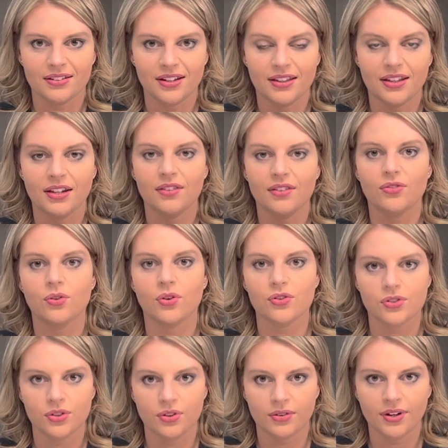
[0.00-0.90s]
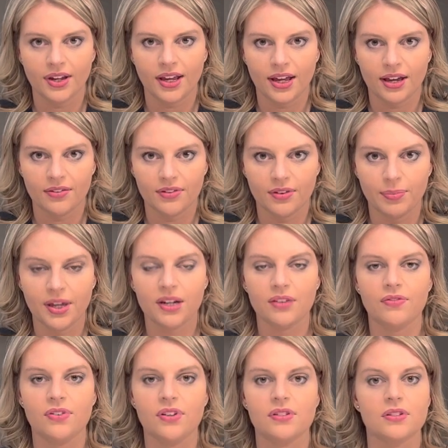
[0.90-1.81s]
And then of course you don't have the
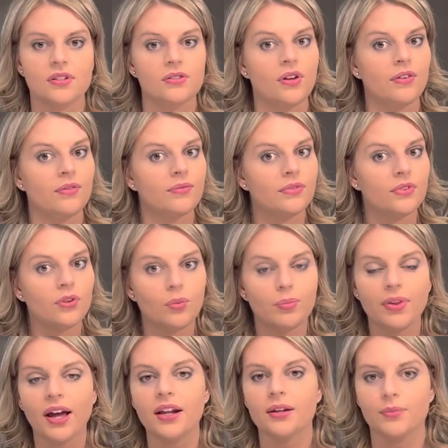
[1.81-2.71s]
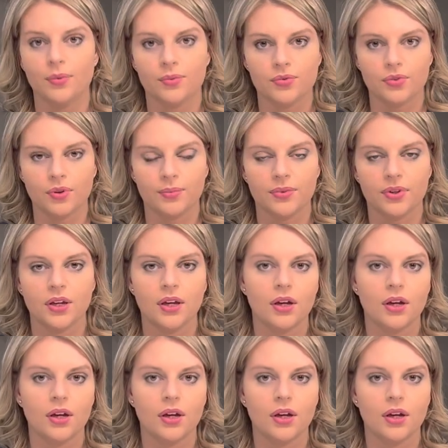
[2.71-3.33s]
benefits because you have no platinum absorbed.